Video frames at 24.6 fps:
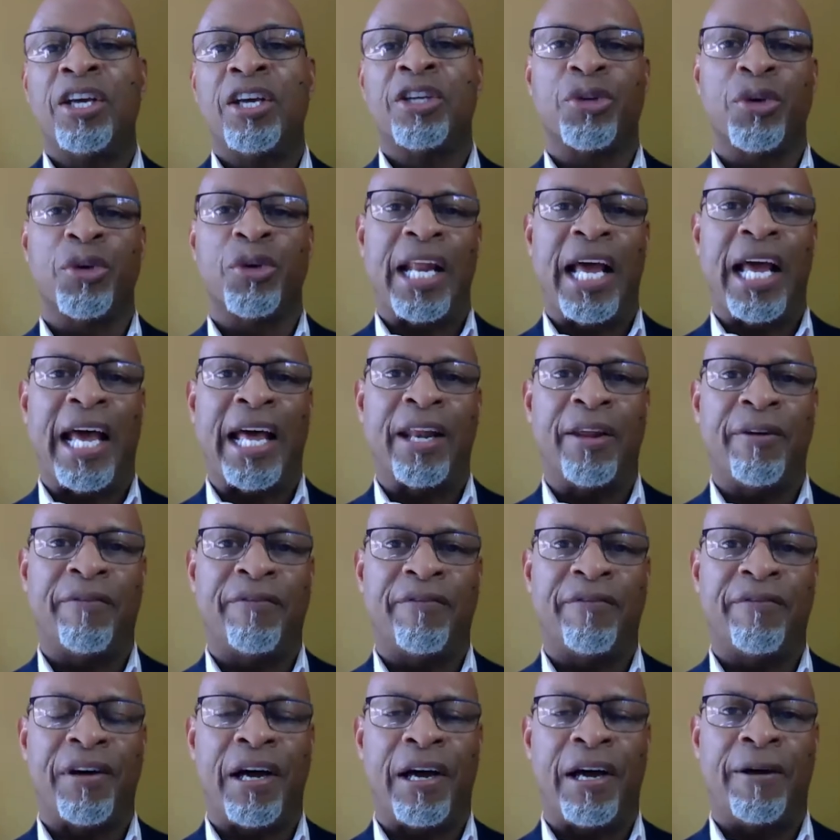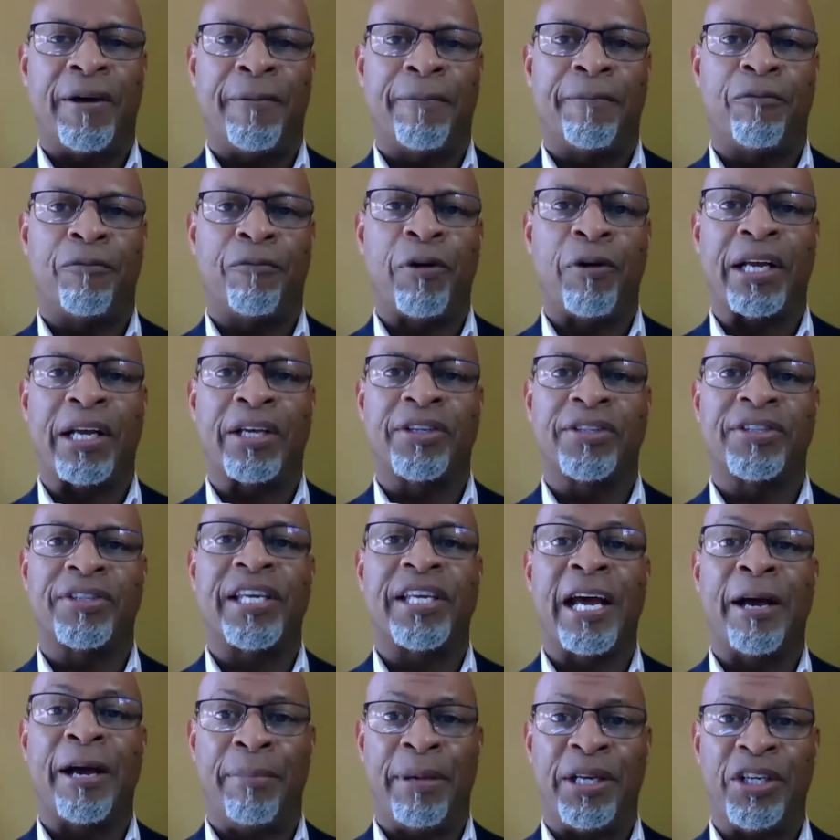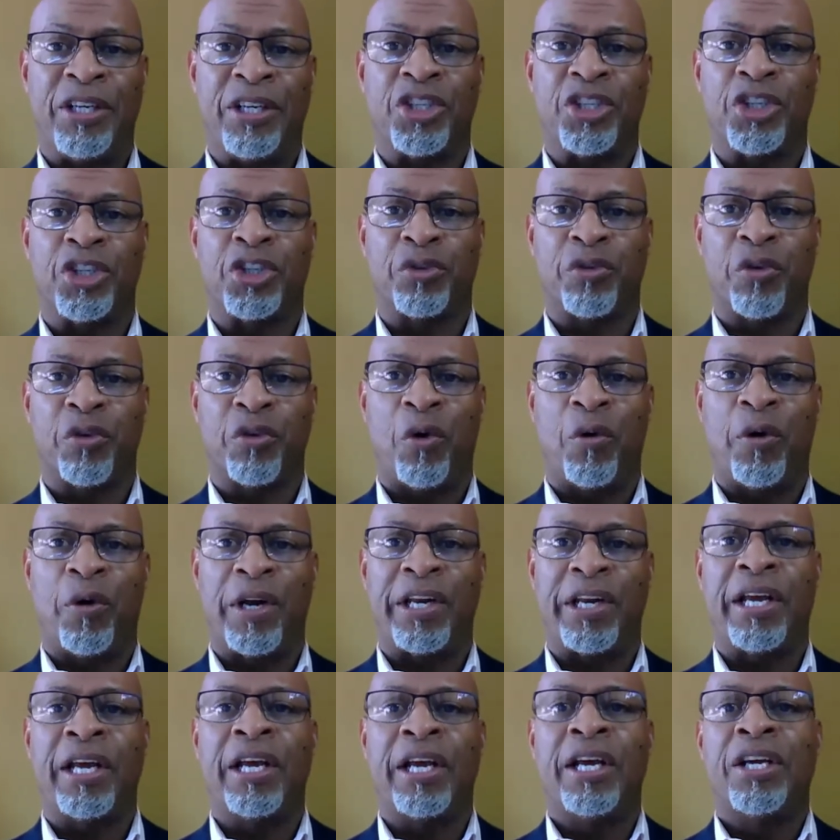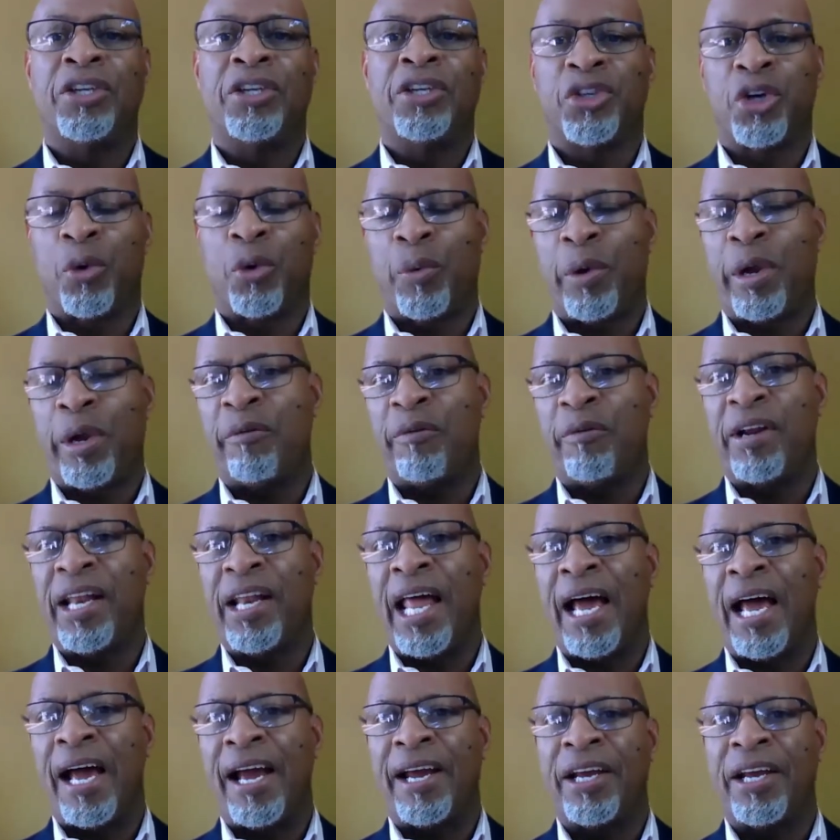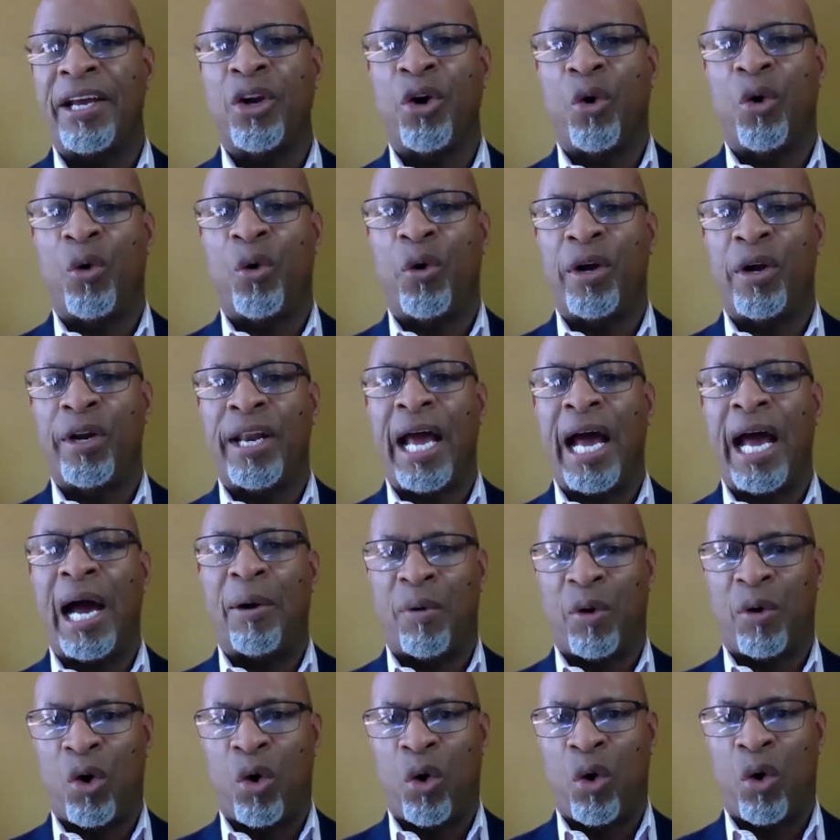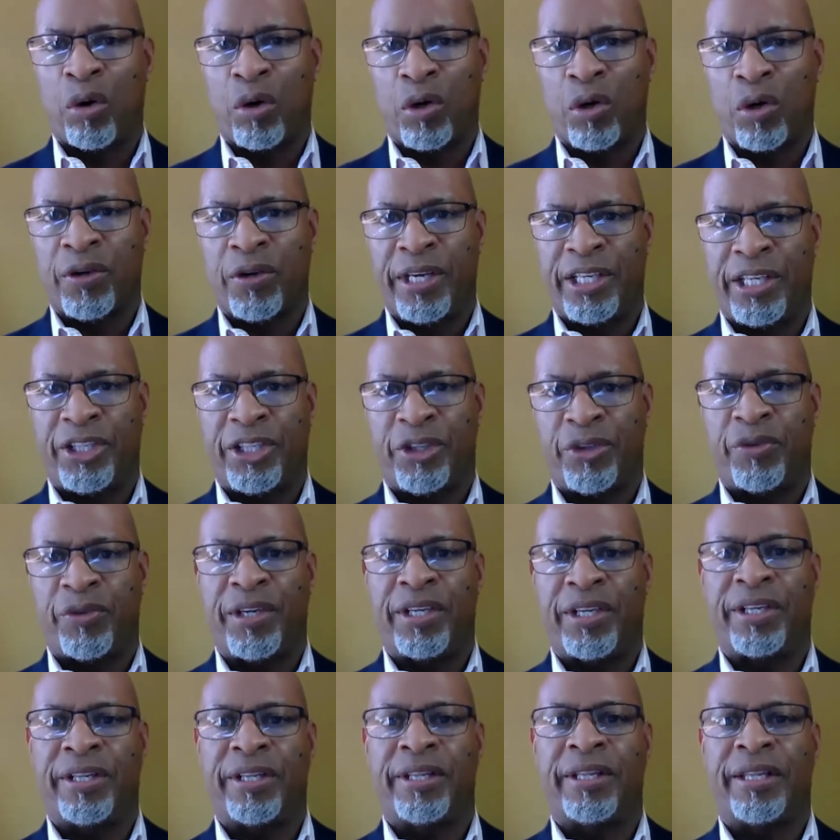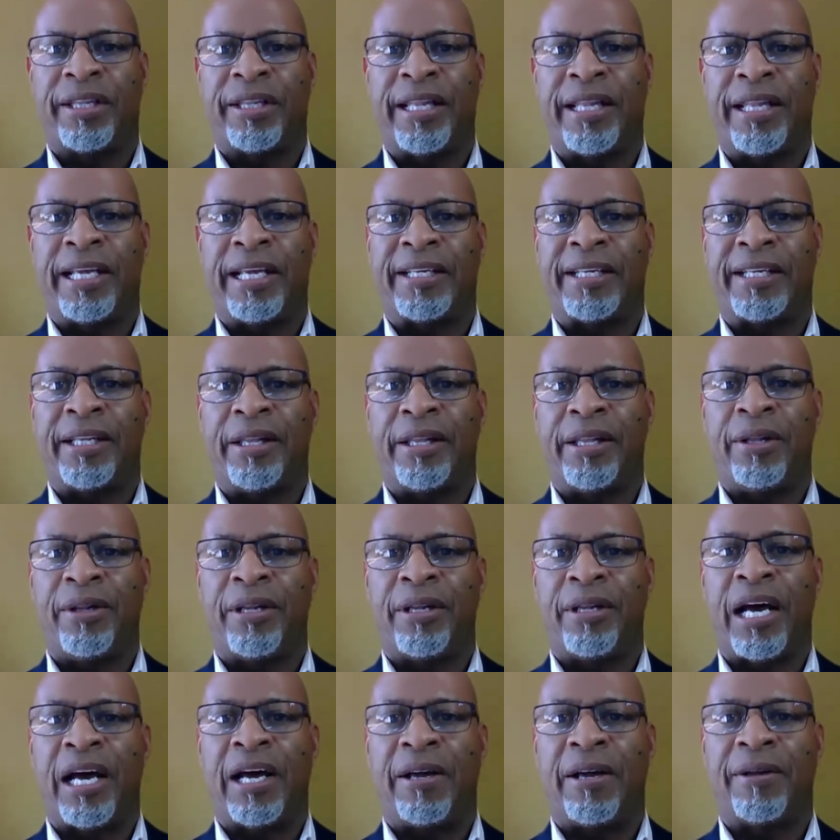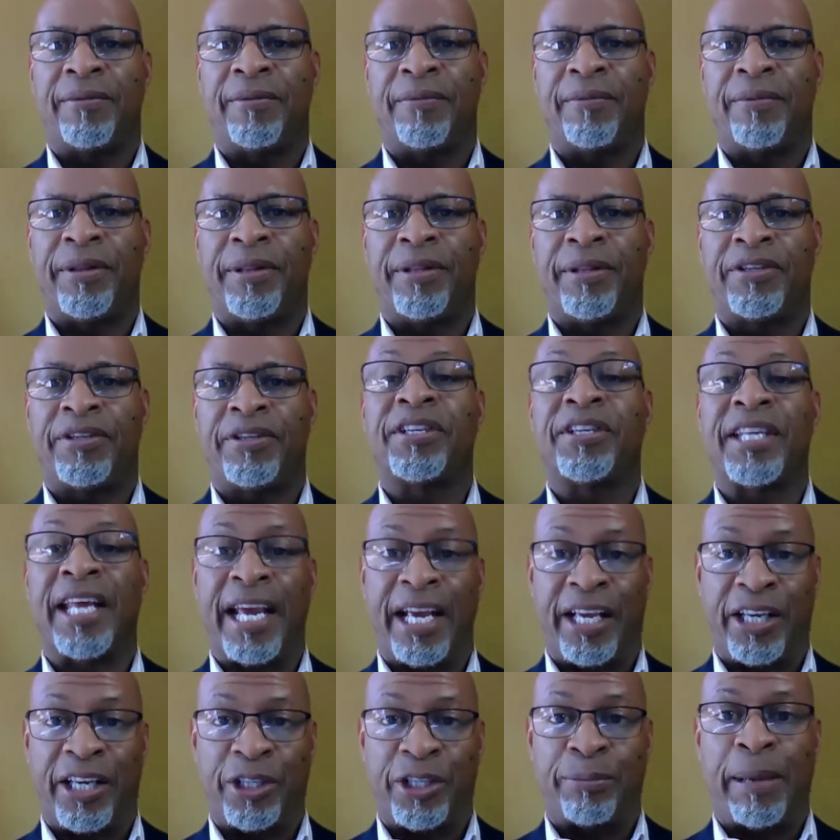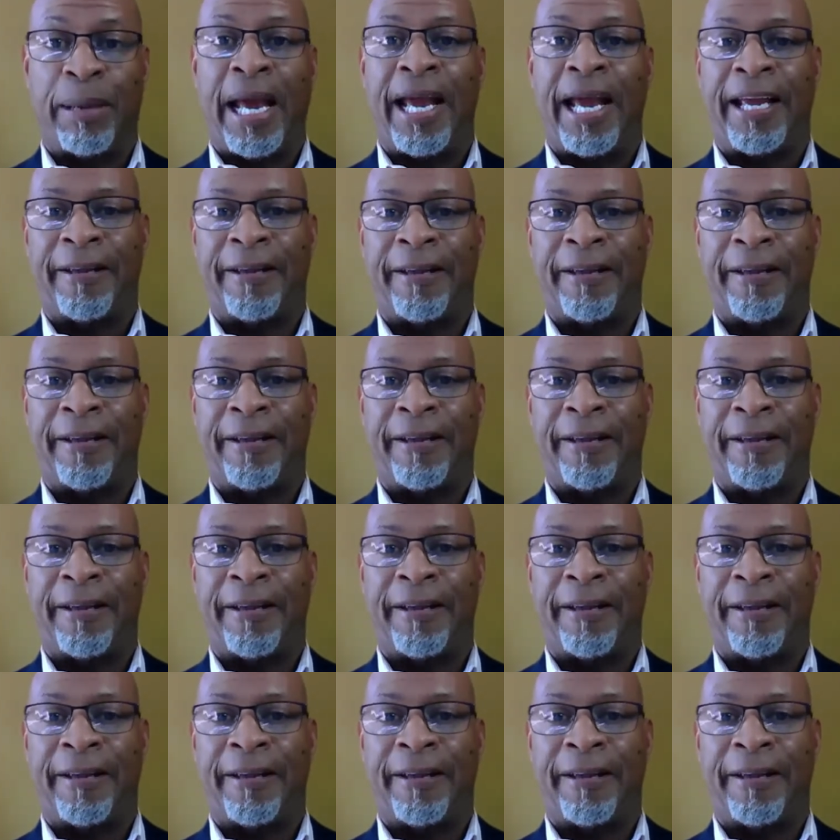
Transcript: So a lot of um, records have been destroyed. So we're relying on our oral history that uh, to take us back.